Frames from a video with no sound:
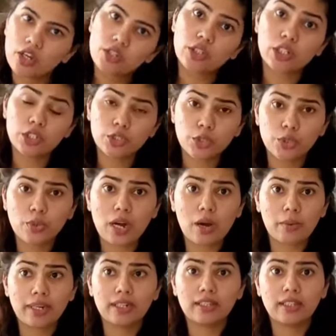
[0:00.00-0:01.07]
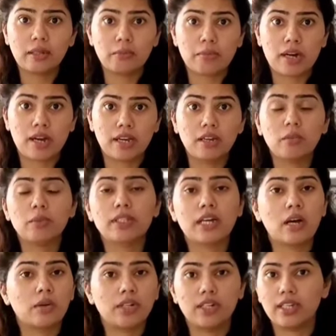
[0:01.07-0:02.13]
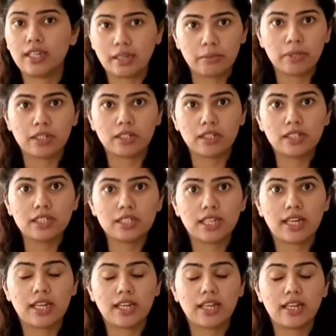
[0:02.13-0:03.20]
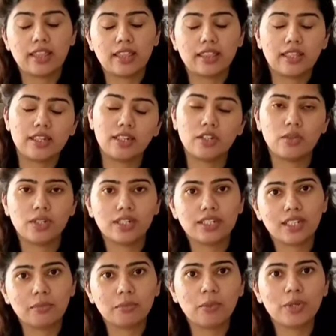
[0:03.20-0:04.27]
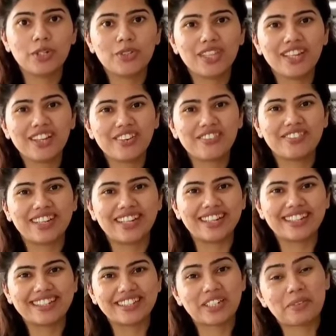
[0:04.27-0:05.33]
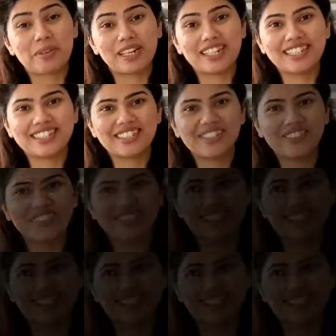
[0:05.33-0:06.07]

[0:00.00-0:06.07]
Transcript: so I'll show you how I clean mine without any chemicals and then you can tell me what you think of it so come on let's go